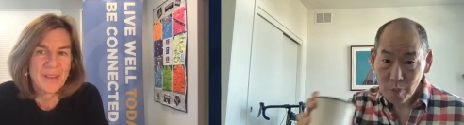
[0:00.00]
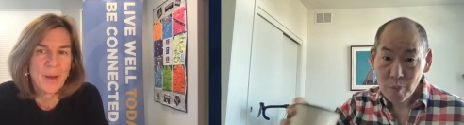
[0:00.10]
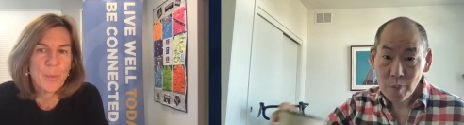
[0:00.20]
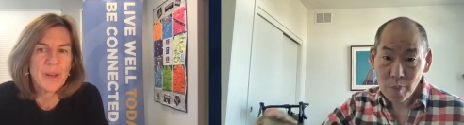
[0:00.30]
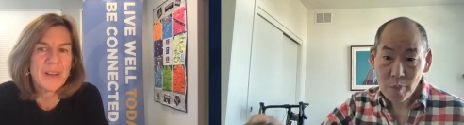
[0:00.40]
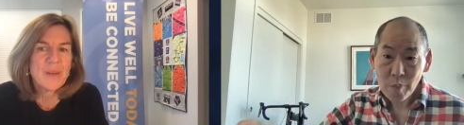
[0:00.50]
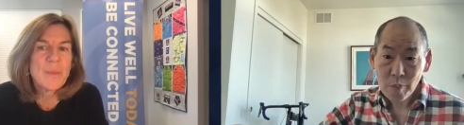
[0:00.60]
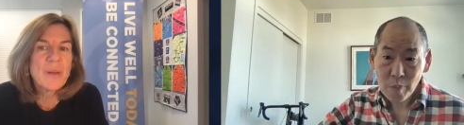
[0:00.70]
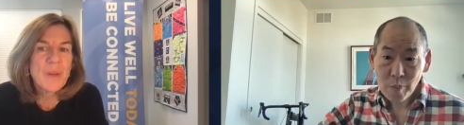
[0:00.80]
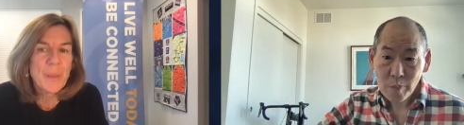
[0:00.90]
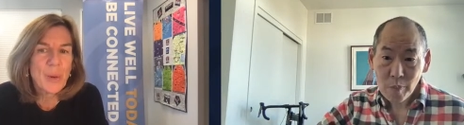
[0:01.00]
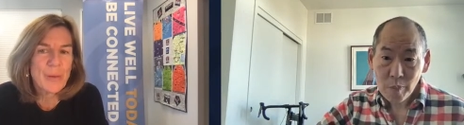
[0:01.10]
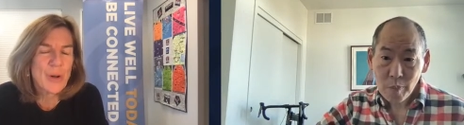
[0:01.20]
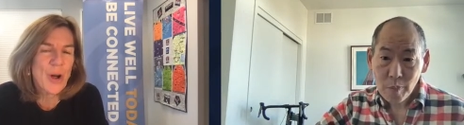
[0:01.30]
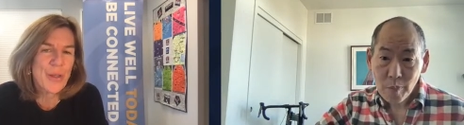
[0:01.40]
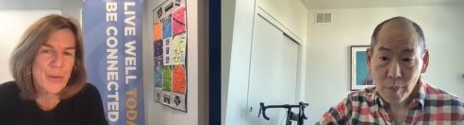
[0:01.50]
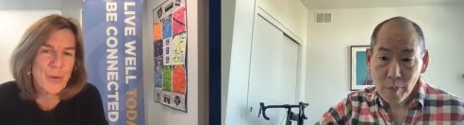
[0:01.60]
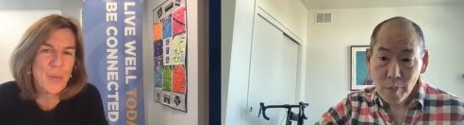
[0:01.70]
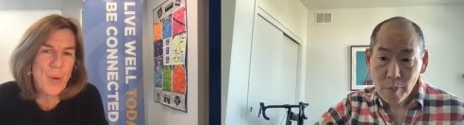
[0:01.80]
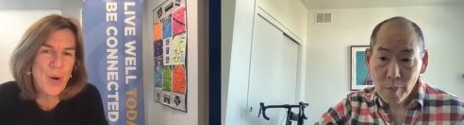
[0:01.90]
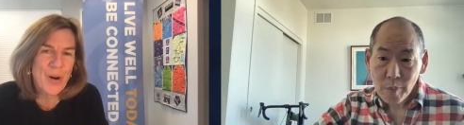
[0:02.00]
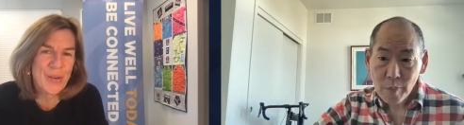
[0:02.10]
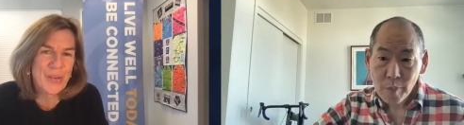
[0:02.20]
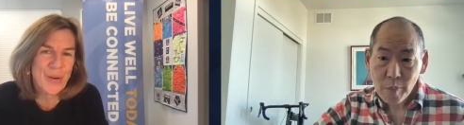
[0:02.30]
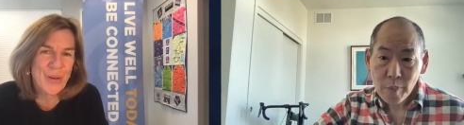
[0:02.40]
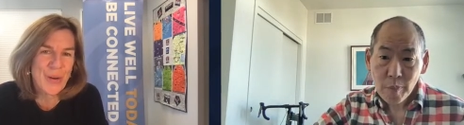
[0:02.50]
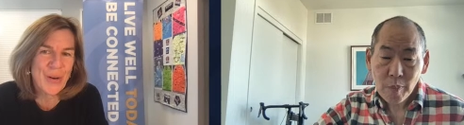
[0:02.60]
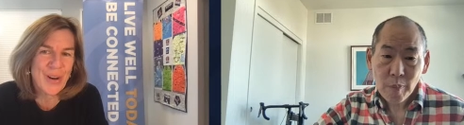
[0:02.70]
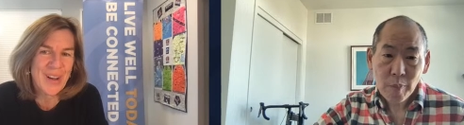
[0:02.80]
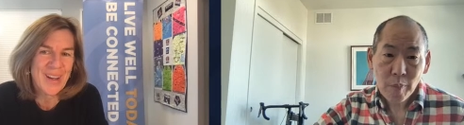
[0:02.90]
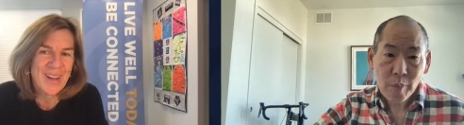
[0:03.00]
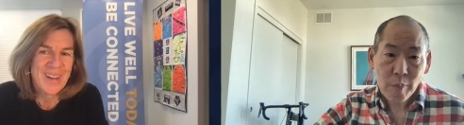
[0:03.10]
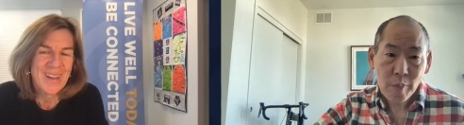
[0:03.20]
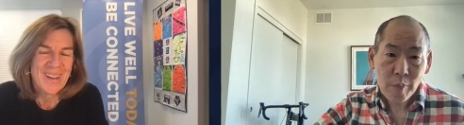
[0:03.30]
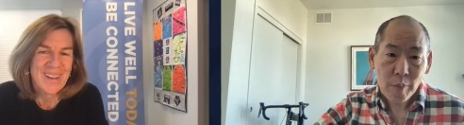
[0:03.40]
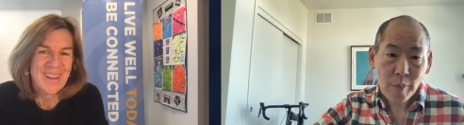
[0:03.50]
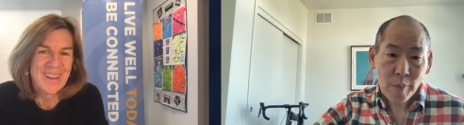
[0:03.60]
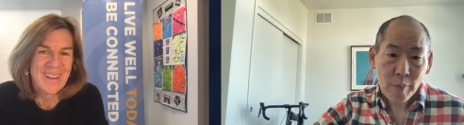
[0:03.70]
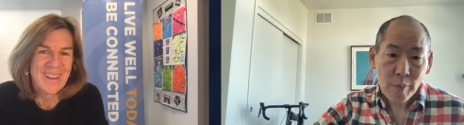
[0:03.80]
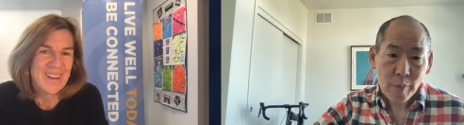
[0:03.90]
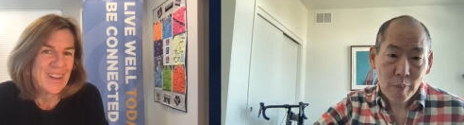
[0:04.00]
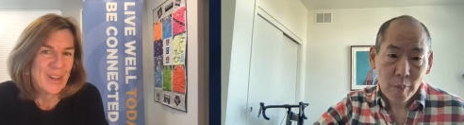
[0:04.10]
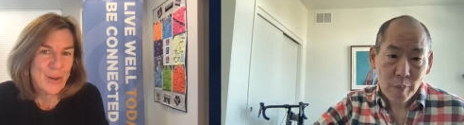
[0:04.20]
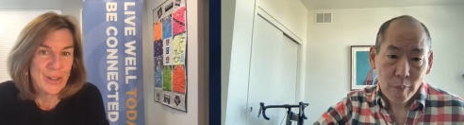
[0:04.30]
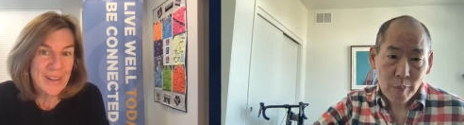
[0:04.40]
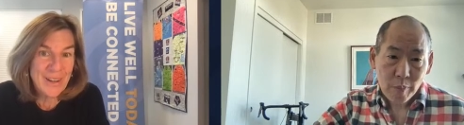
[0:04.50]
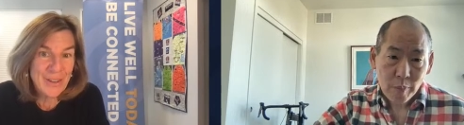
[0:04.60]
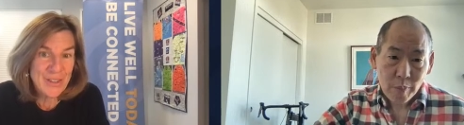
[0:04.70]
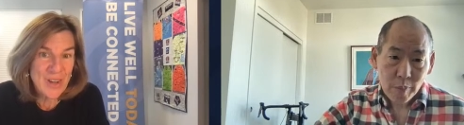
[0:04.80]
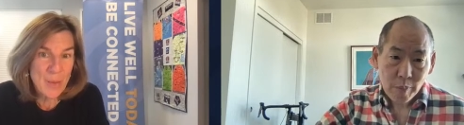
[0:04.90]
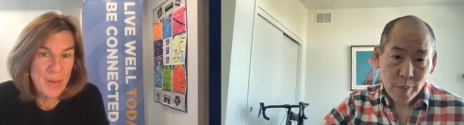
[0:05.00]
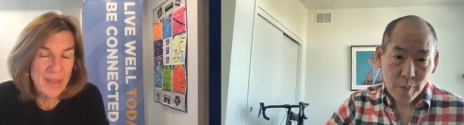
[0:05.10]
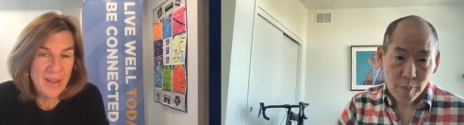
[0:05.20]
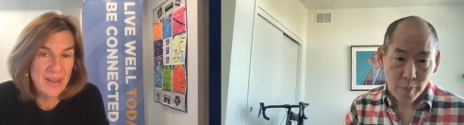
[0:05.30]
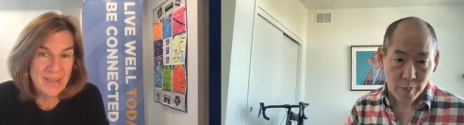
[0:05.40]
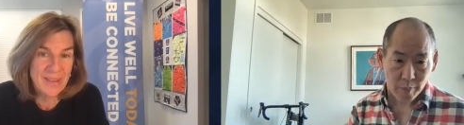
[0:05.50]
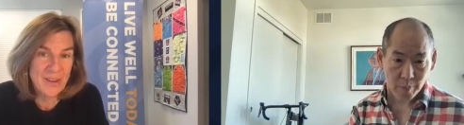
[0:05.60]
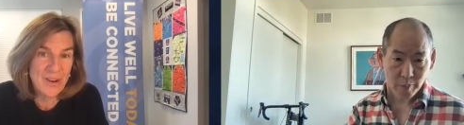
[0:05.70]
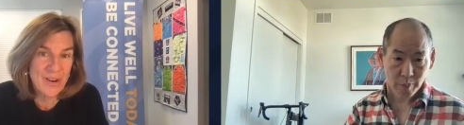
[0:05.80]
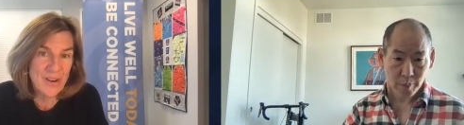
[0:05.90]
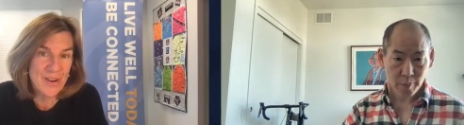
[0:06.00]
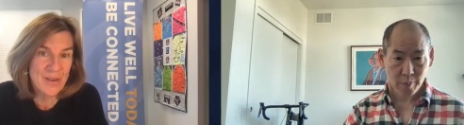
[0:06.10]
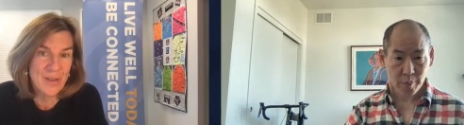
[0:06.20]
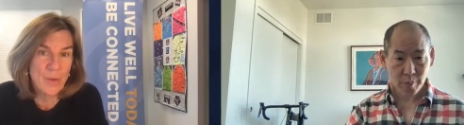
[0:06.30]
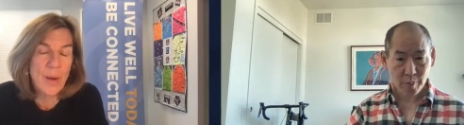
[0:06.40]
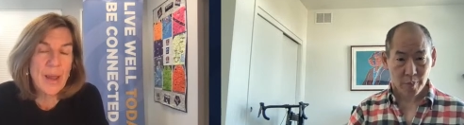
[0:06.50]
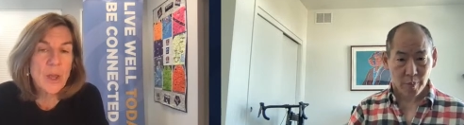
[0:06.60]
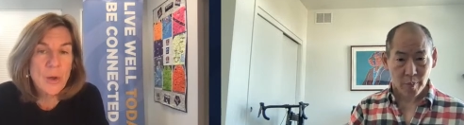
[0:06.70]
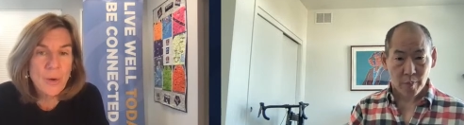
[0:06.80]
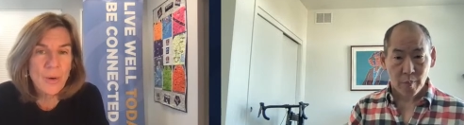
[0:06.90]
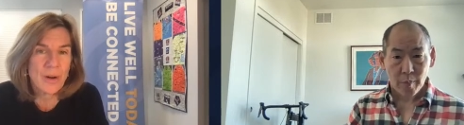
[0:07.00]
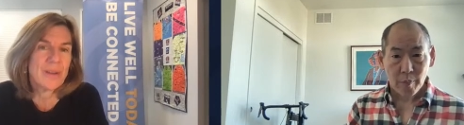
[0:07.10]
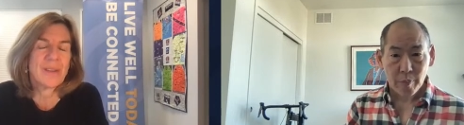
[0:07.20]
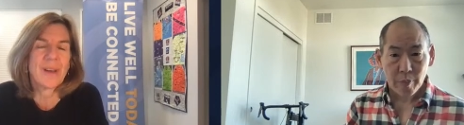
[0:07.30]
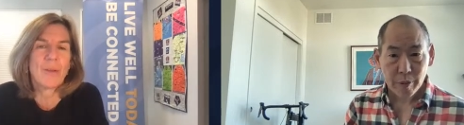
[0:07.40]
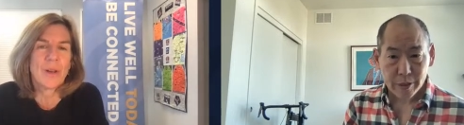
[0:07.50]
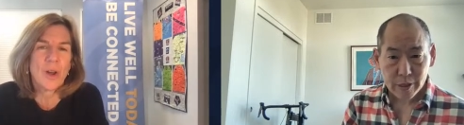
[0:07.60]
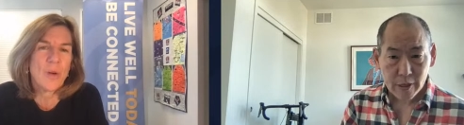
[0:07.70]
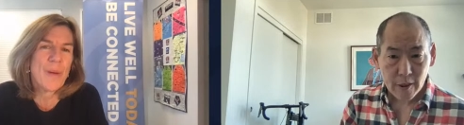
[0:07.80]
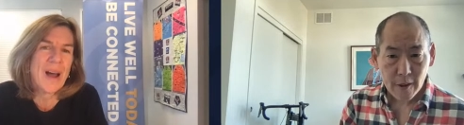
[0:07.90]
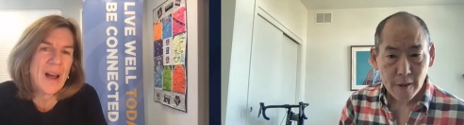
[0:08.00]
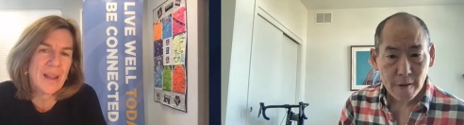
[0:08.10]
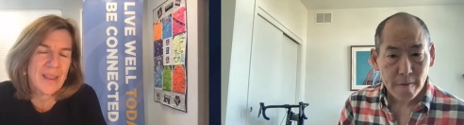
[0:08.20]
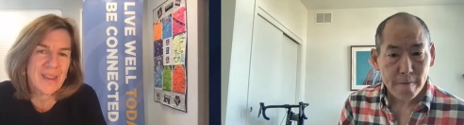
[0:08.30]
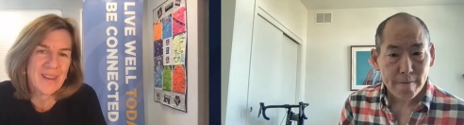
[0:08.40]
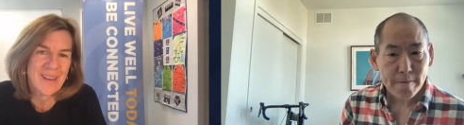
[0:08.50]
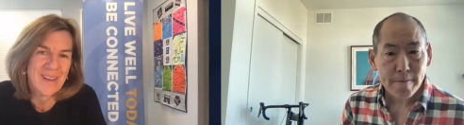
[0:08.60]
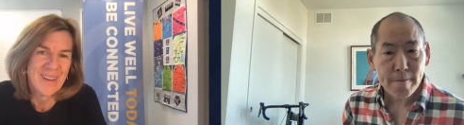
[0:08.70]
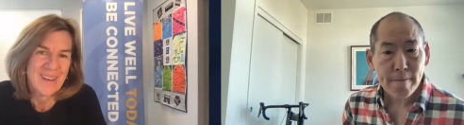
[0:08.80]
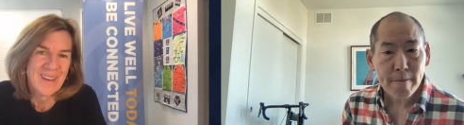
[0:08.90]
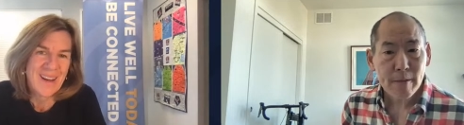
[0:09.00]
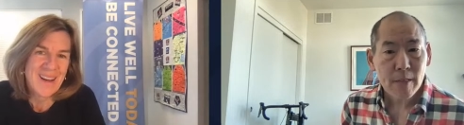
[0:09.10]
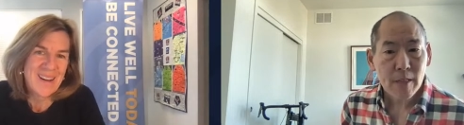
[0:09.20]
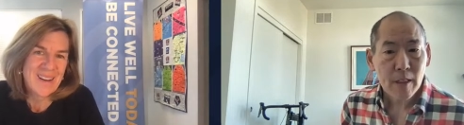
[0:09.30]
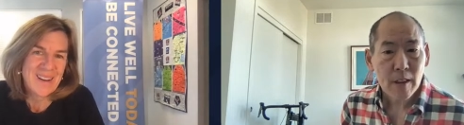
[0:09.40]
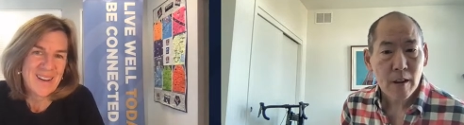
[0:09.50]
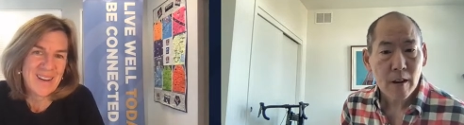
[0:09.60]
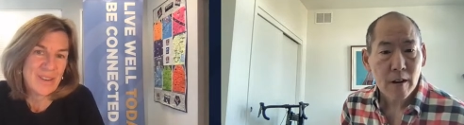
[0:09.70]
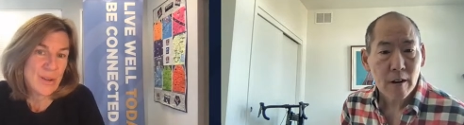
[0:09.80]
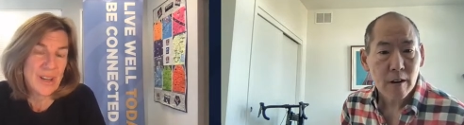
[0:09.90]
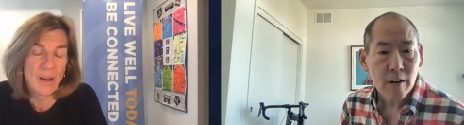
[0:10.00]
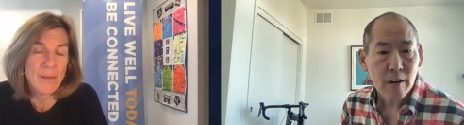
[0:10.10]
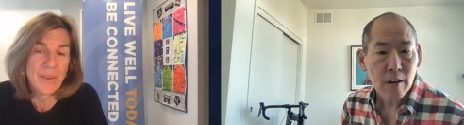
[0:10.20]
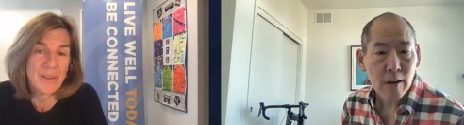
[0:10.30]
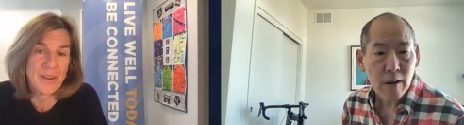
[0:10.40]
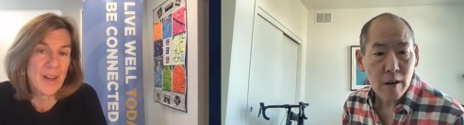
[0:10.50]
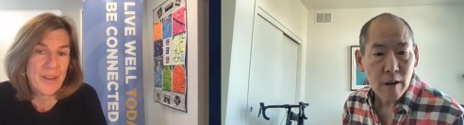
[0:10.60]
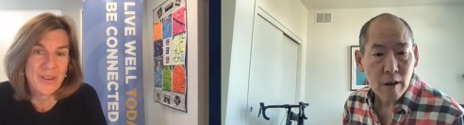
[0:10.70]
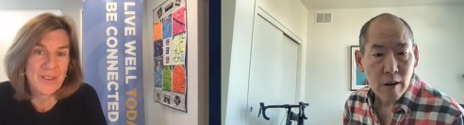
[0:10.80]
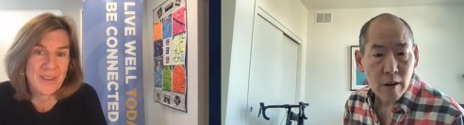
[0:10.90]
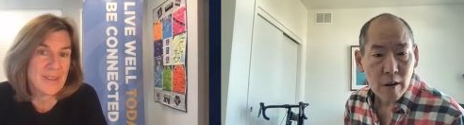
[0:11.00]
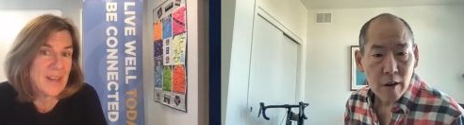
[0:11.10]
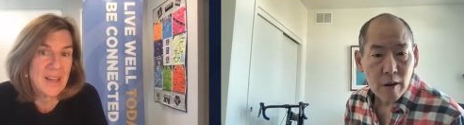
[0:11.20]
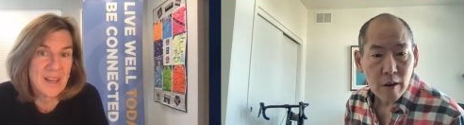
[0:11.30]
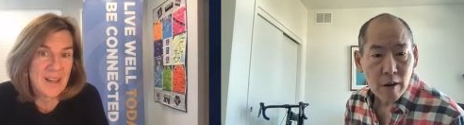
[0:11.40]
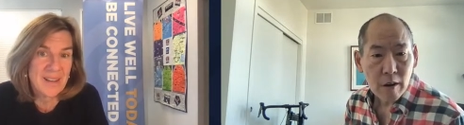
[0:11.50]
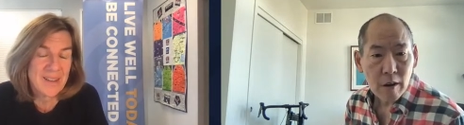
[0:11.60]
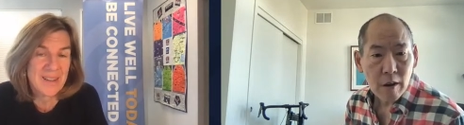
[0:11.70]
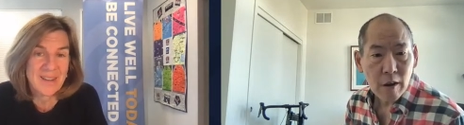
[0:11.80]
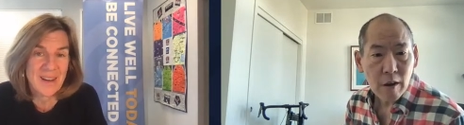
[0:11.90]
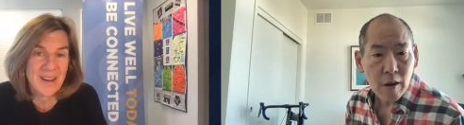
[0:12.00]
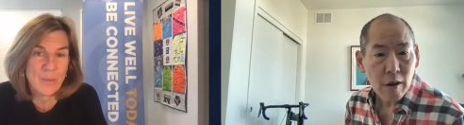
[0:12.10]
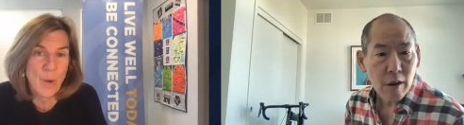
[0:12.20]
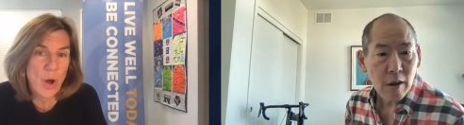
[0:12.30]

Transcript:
Speaker 1: it's humbling to meet people who've gone through more. So you're your leadership in this and your the way you are discovering your path uh, is really helpful for others to see and and